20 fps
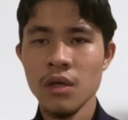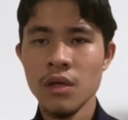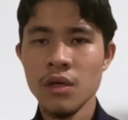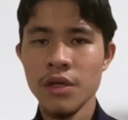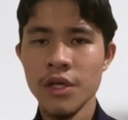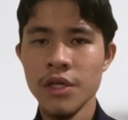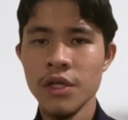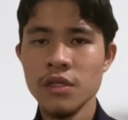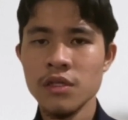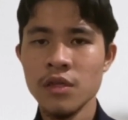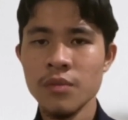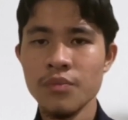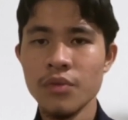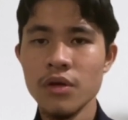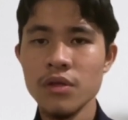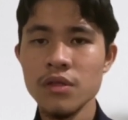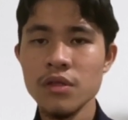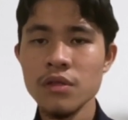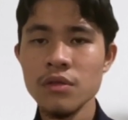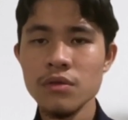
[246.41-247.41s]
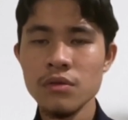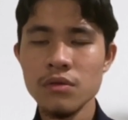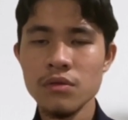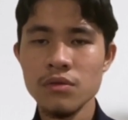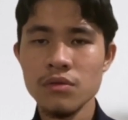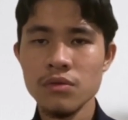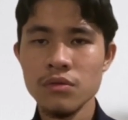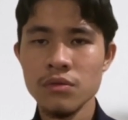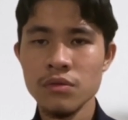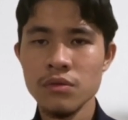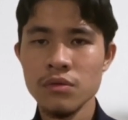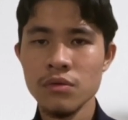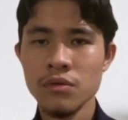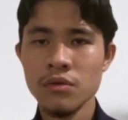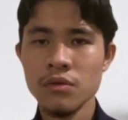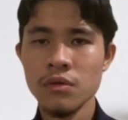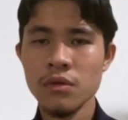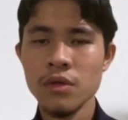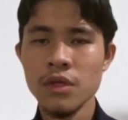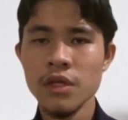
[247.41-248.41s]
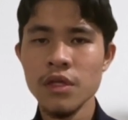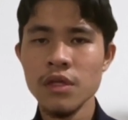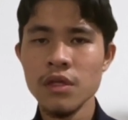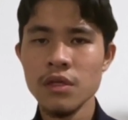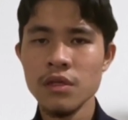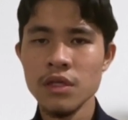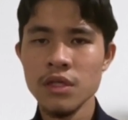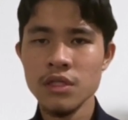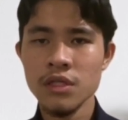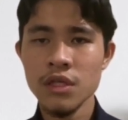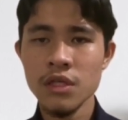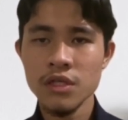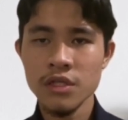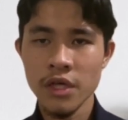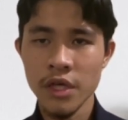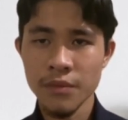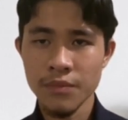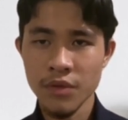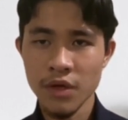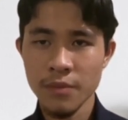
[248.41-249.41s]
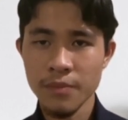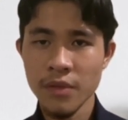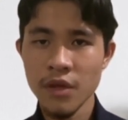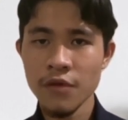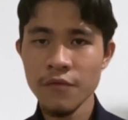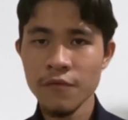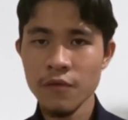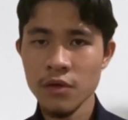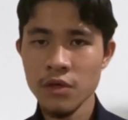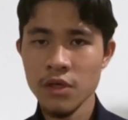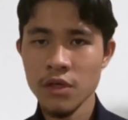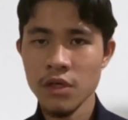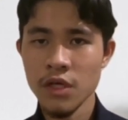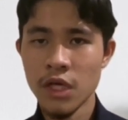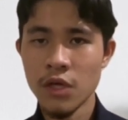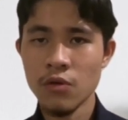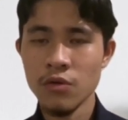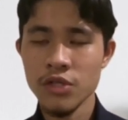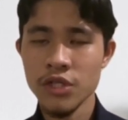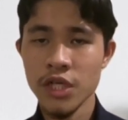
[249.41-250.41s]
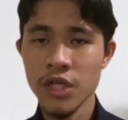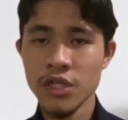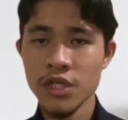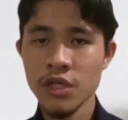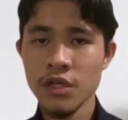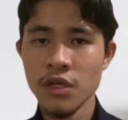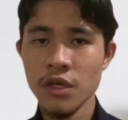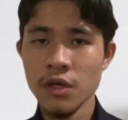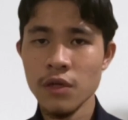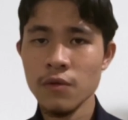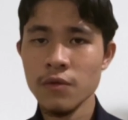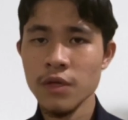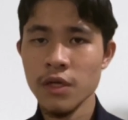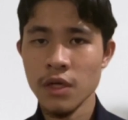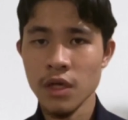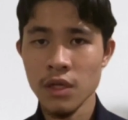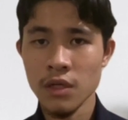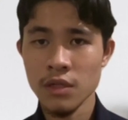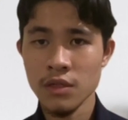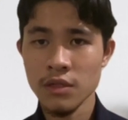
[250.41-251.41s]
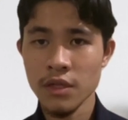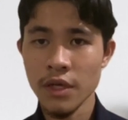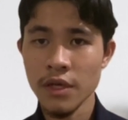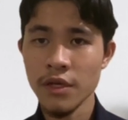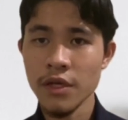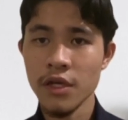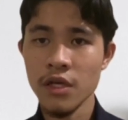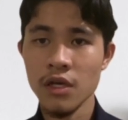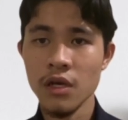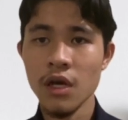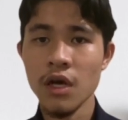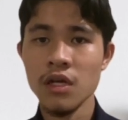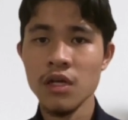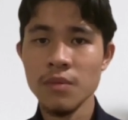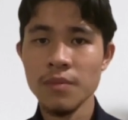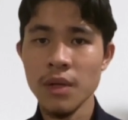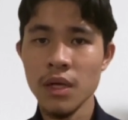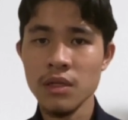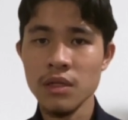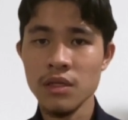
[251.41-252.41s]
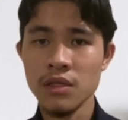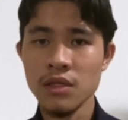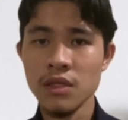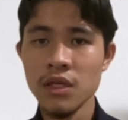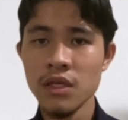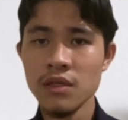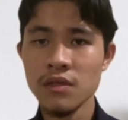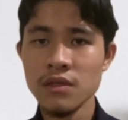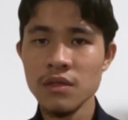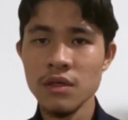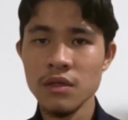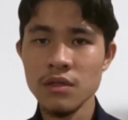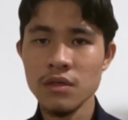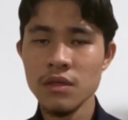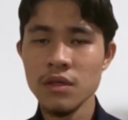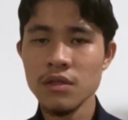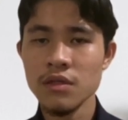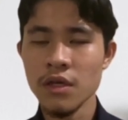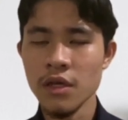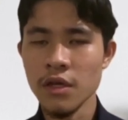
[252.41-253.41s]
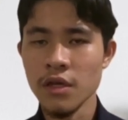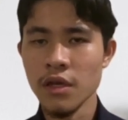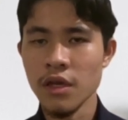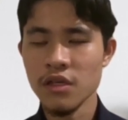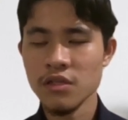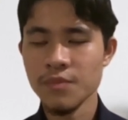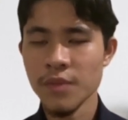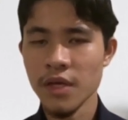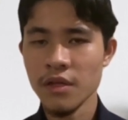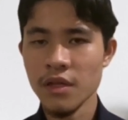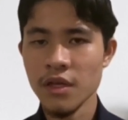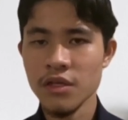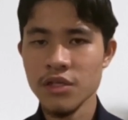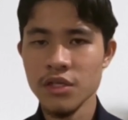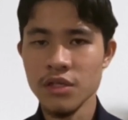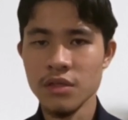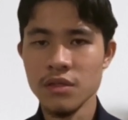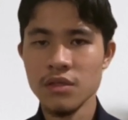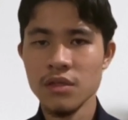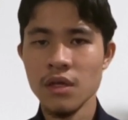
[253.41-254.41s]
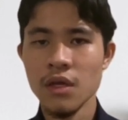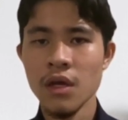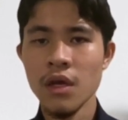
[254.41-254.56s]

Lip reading: It is important to thoroughly research and prepare for the negotiation, including understanding the other party's needs, interests, and expectations.